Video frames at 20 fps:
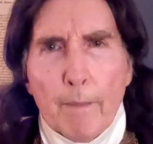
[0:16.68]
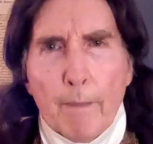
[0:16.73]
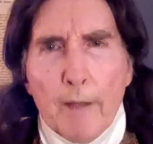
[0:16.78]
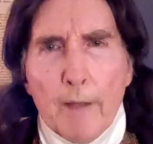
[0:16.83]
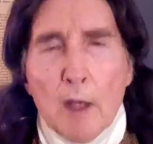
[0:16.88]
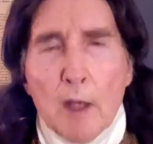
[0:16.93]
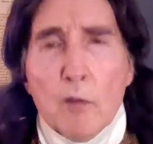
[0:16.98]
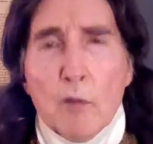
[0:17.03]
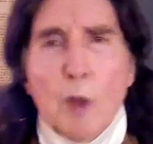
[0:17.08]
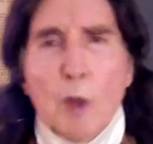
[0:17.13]

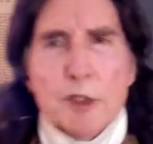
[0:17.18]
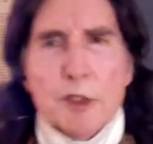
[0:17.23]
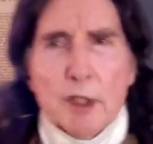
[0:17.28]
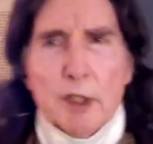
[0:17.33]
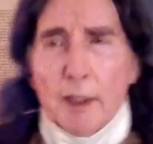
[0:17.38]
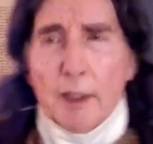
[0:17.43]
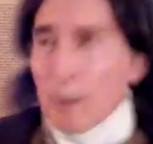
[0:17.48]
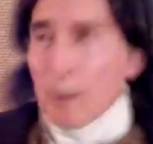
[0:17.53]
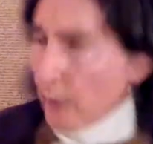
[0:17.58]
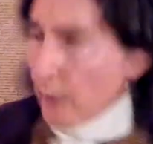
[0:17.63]

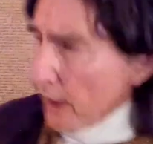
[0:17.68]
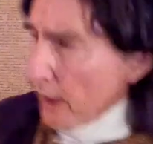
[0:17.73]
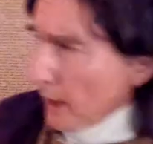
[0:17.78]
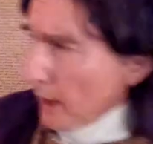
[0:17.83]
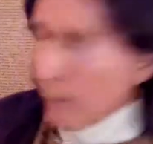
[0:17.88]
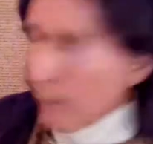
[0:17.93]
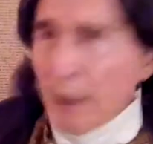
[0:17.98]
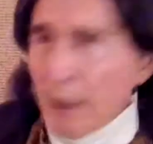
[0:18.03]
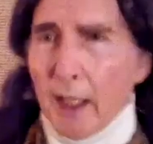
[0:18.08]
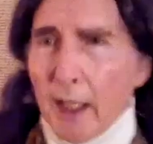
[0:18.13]
Fortunately,
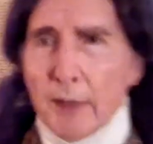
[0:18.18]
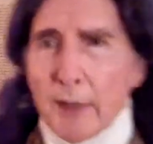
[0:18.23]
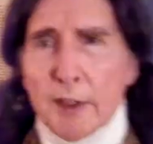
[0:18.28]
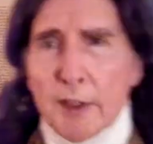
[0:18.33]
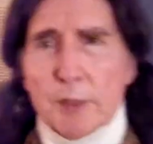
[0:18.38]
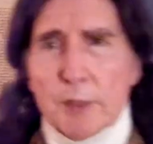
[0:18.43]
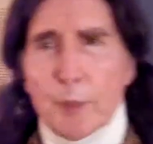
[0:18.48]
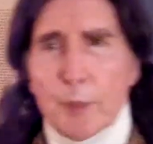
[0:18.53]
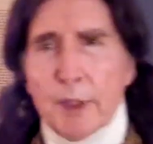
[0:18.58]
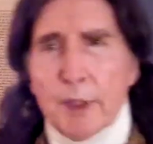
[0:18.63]
we had
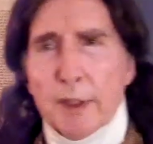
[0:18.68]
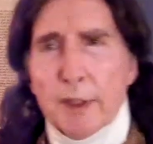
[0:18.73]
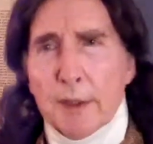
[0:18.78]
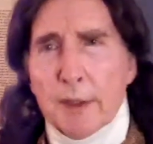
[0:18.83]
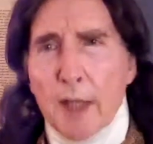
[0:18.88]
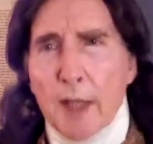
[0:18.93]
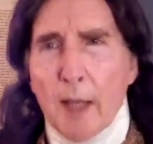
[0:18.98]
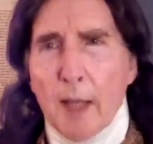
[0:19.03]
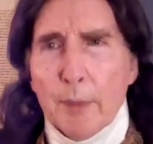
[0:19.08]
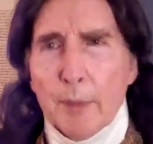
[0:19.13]
these printed
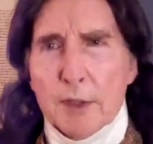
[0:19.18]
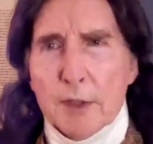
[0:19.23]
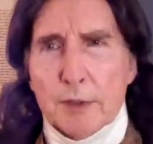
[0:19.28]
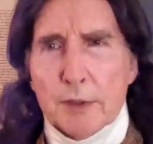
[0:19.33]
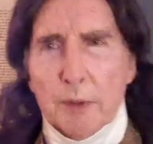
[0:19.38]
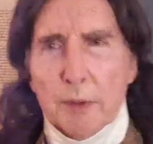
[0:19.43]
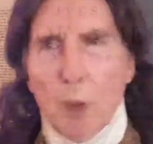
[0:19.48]
copies to go